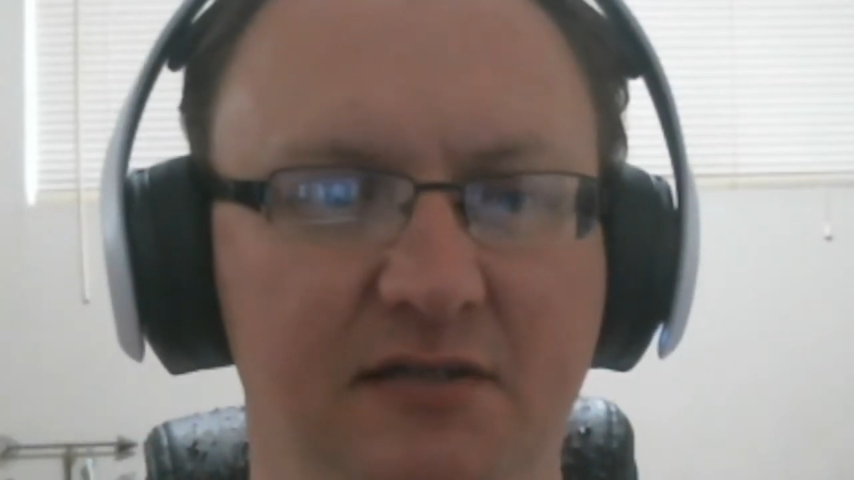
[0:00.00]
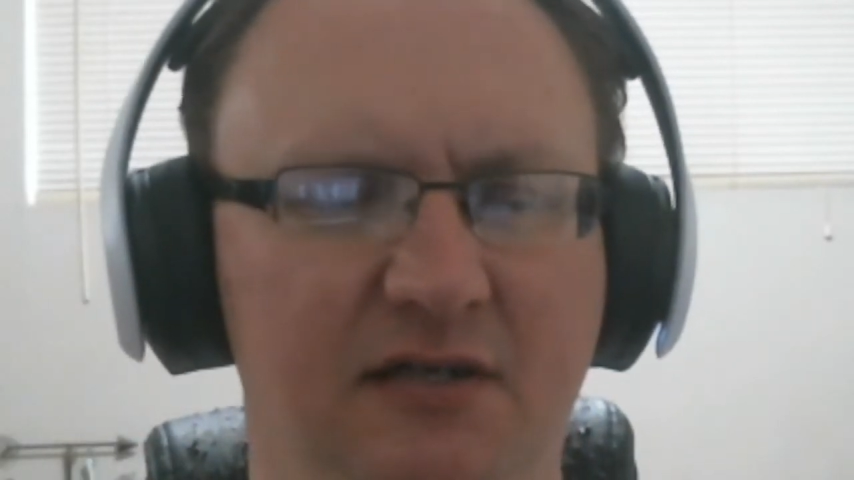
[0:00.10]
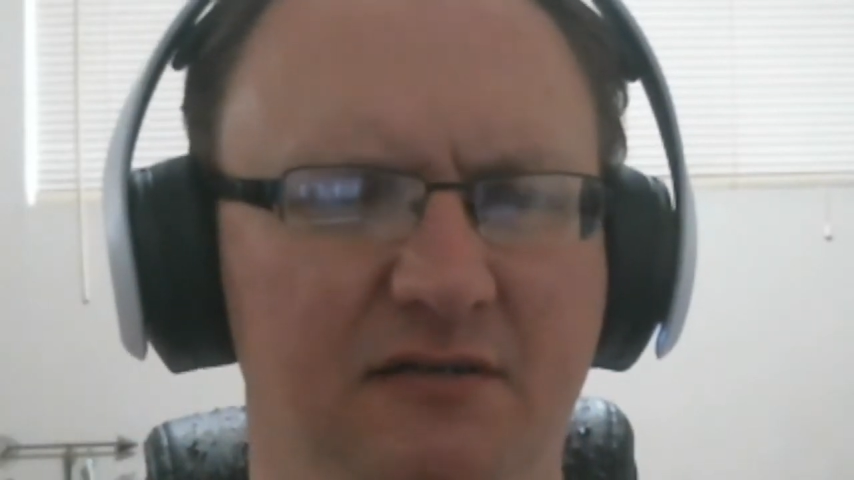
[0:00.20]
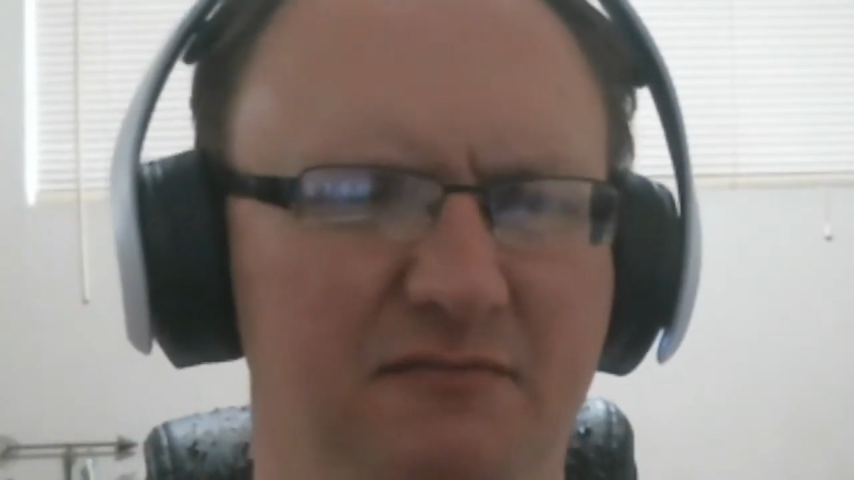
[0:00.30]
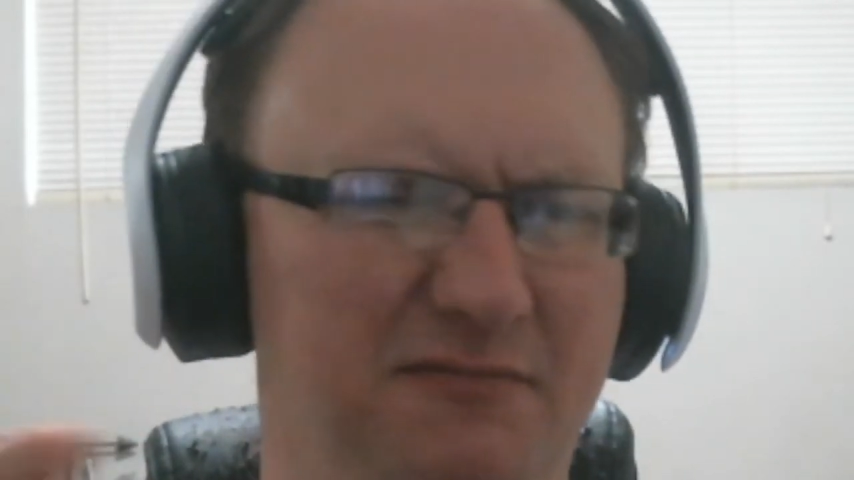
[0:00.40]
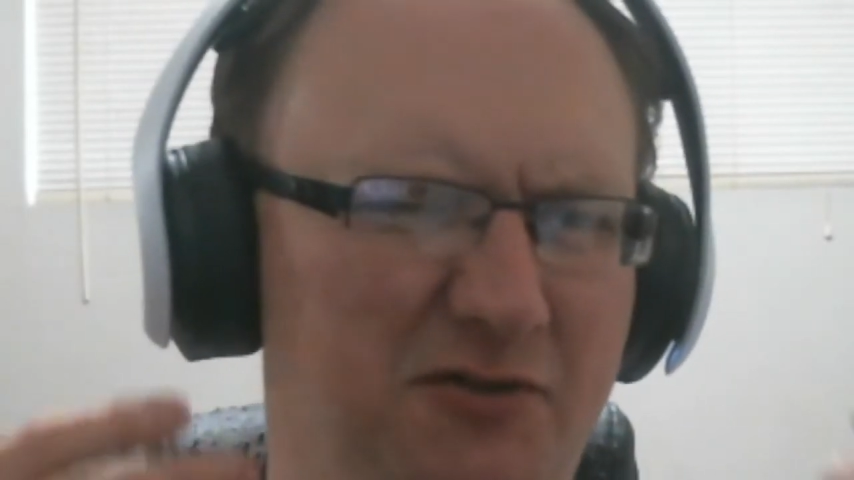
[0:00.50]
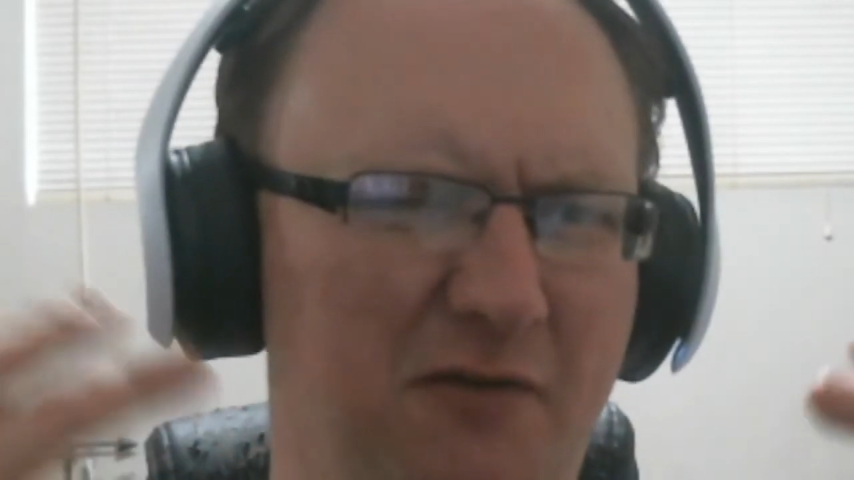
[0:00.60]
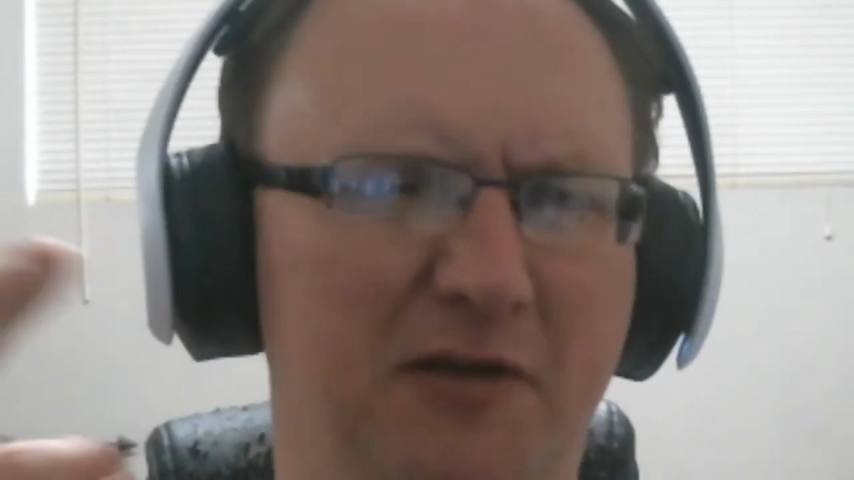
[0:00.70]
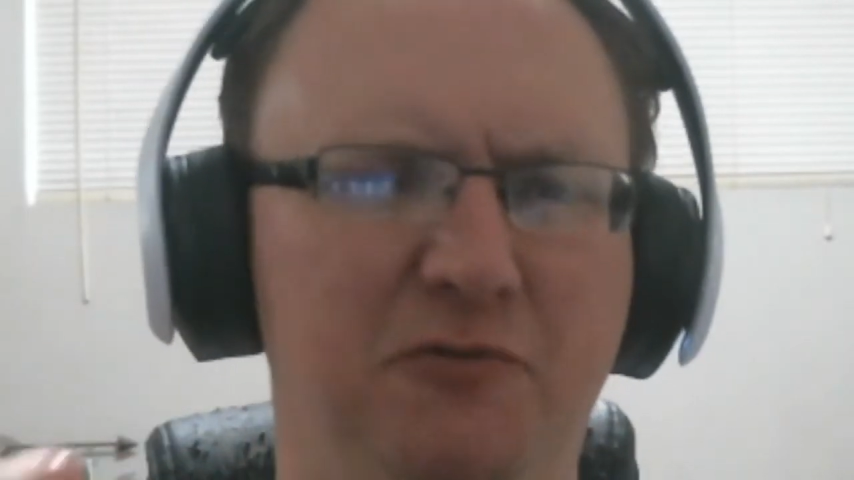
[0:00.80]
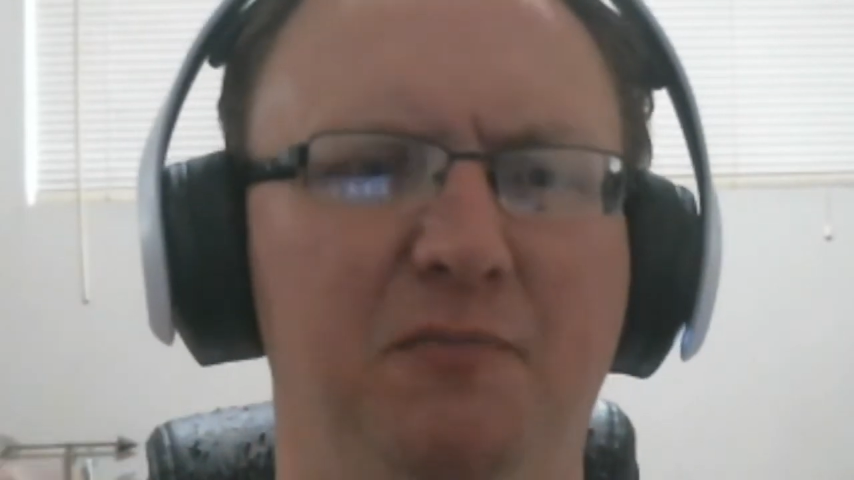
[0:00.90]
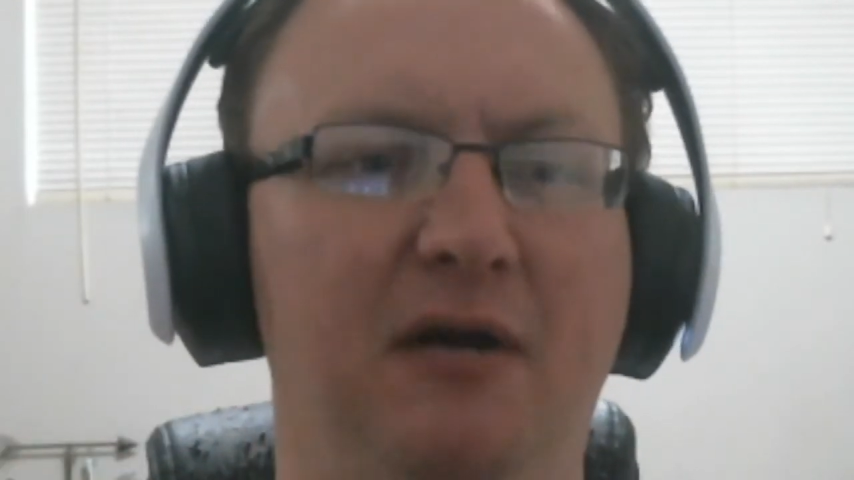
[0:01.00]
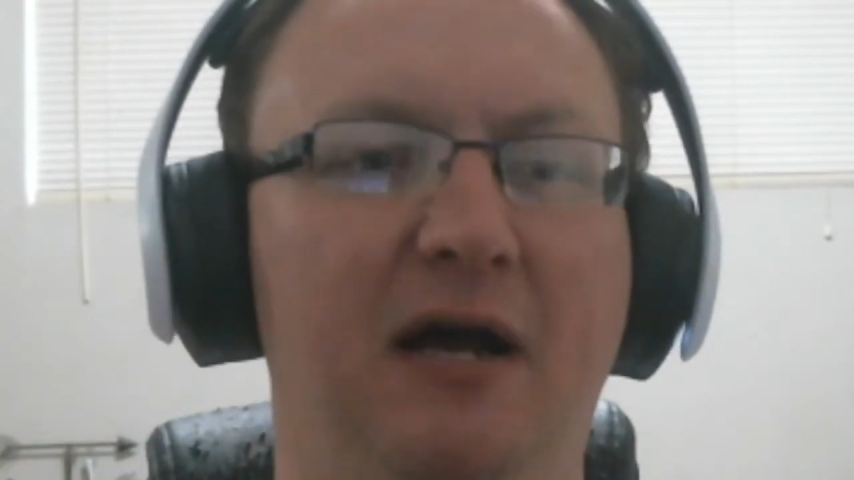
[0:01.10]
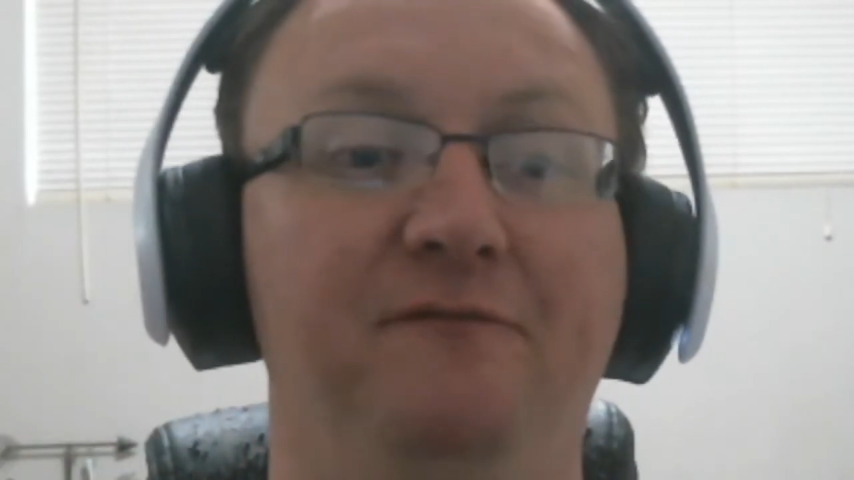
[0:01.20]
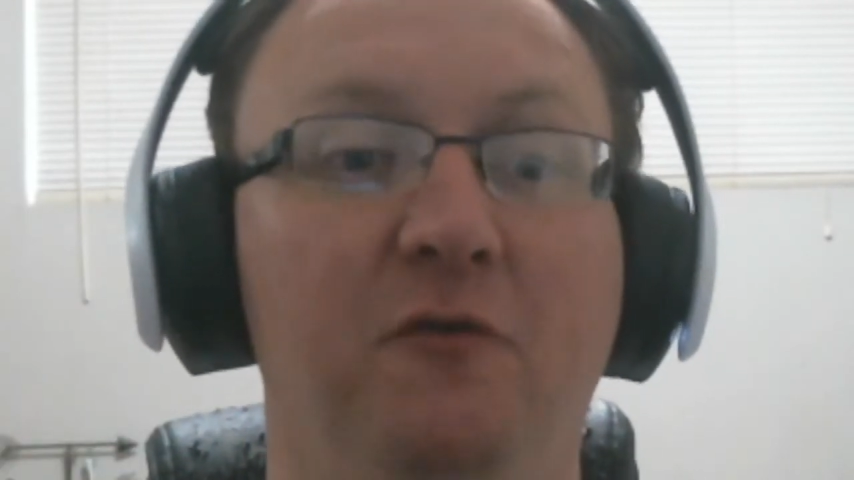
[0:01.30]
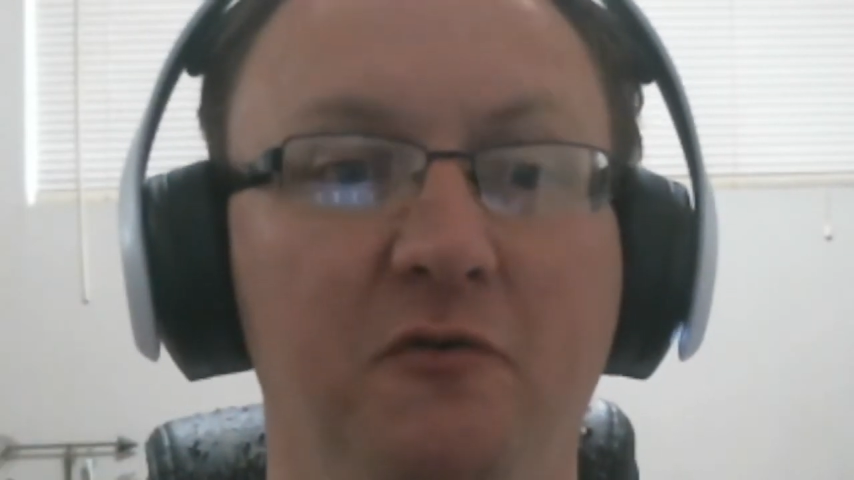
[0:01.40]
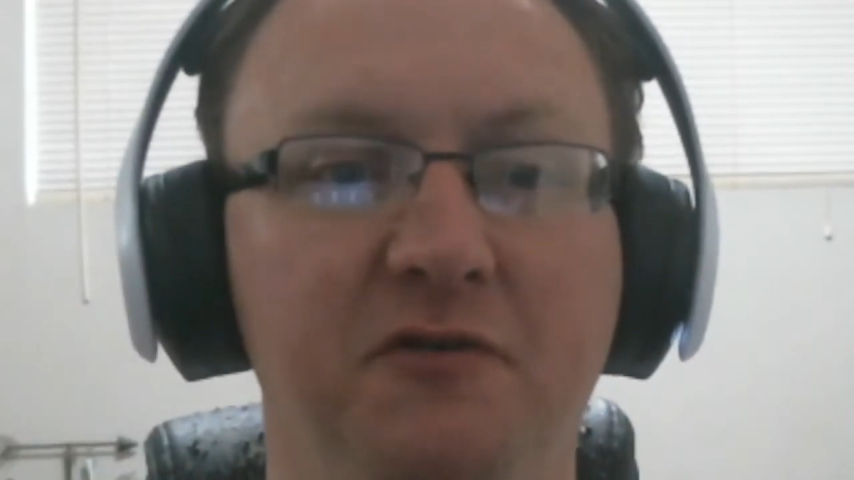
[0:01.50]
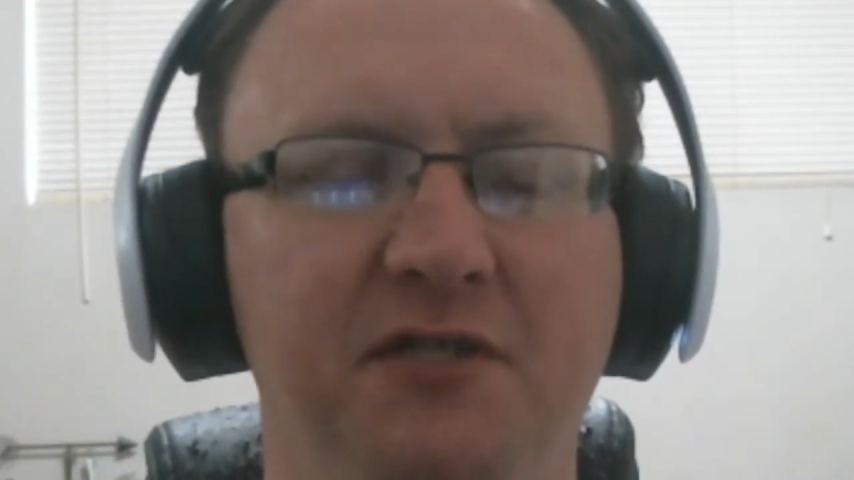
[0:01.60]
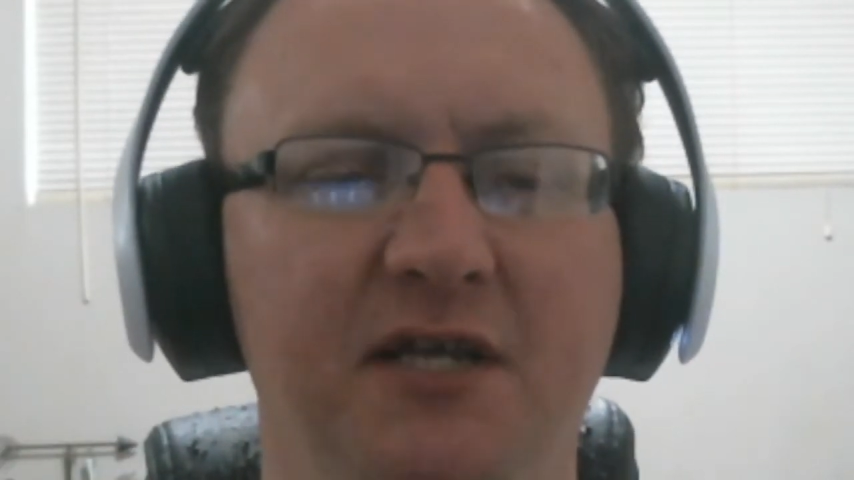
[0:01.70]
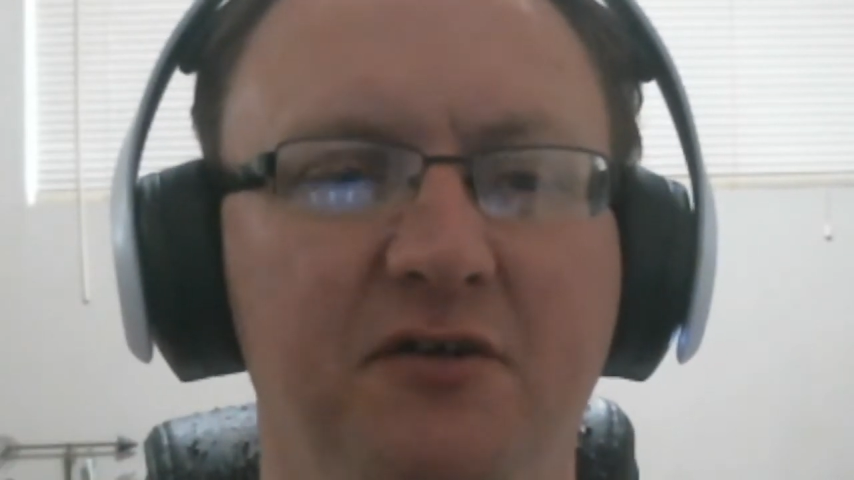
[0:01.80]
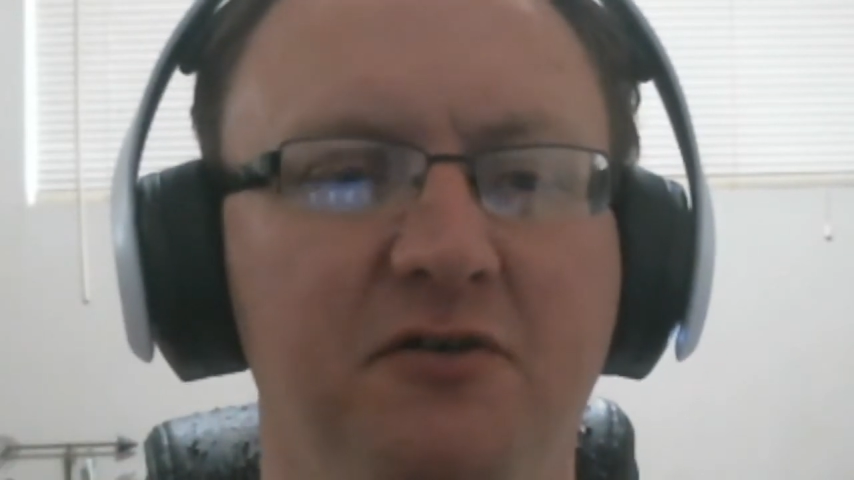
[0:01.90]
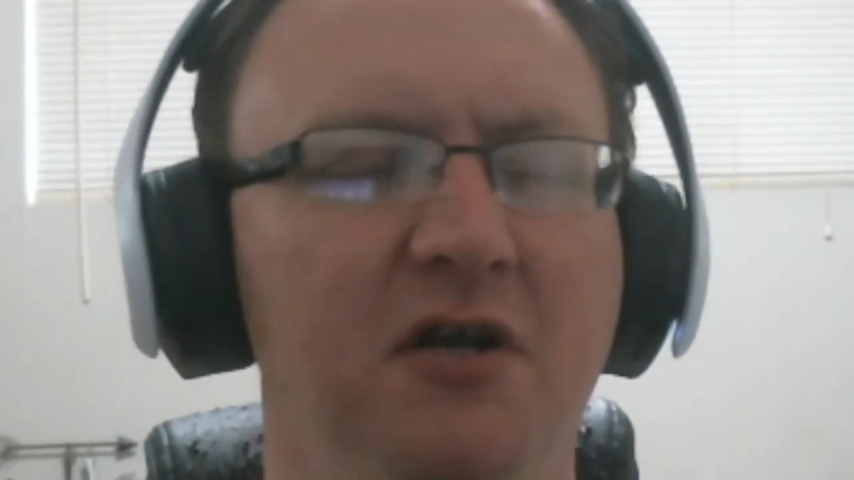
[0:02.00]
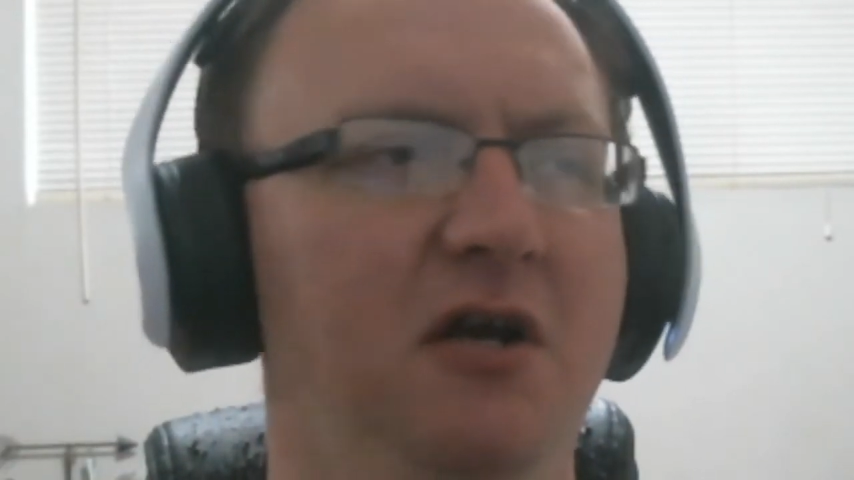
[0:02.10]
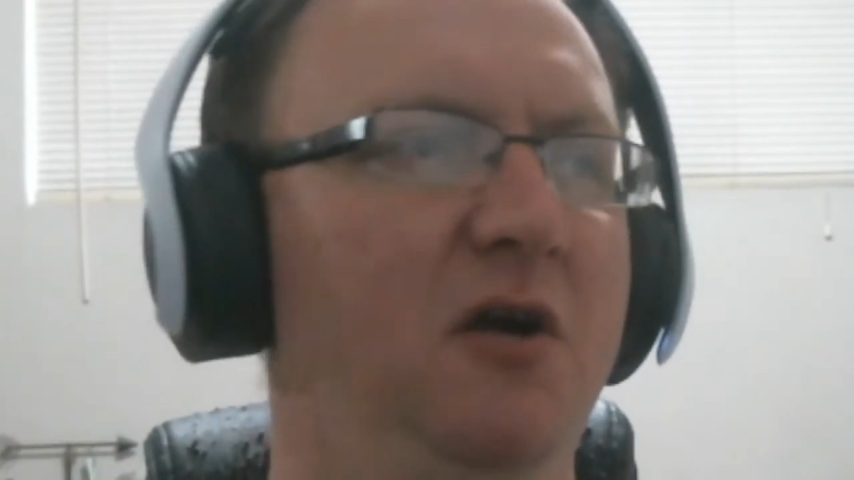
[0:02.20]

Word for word: uh, sorry, Metroid Prime 4 is there.